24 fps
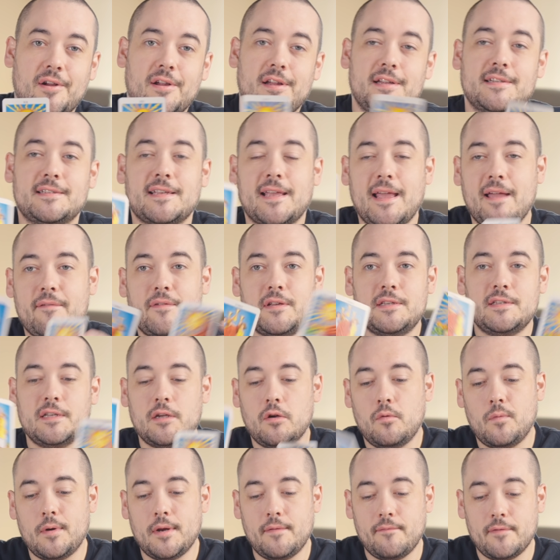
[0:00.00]
It's like every
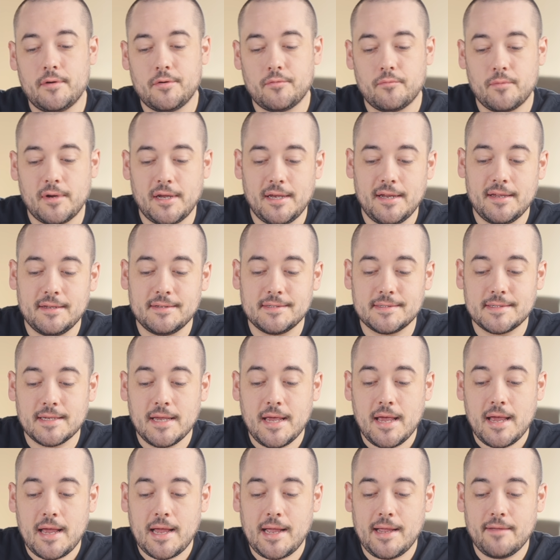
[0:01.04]
single one of your readings,
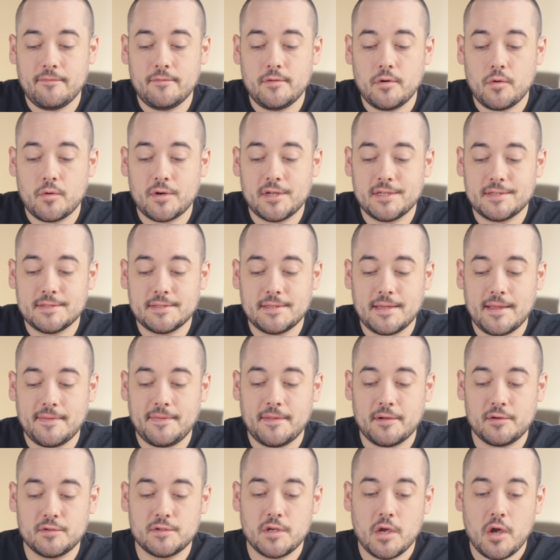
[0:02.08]
I've noticed that
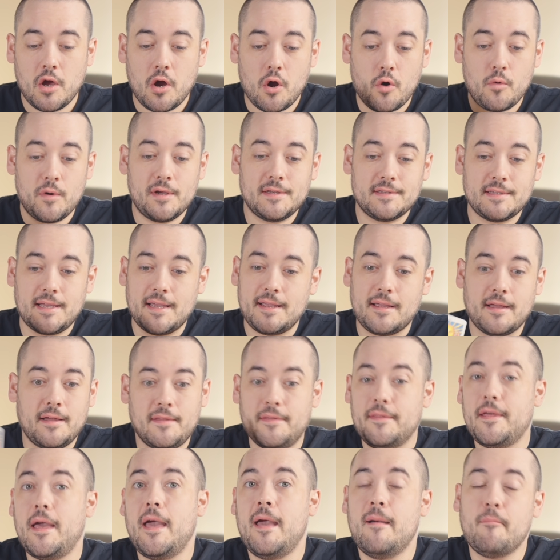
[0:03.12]
there's always like
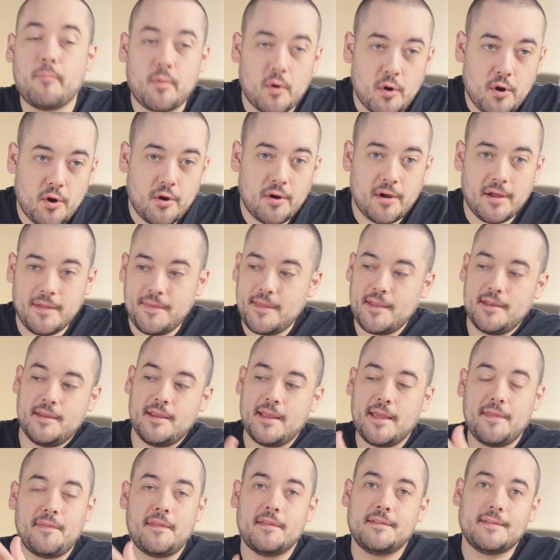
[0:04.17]
the emperor, and then you
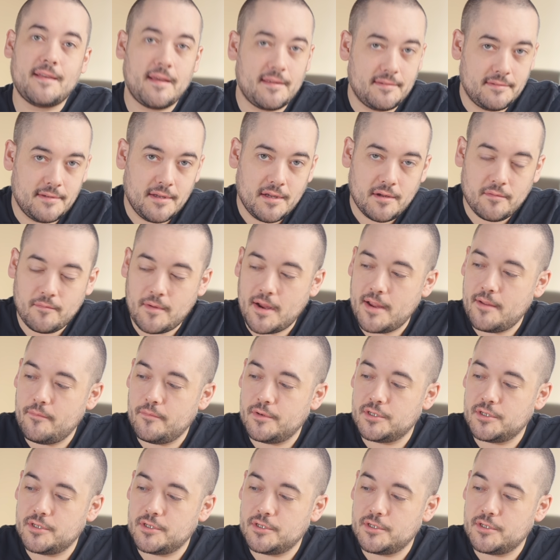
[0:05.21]
get the sun, right?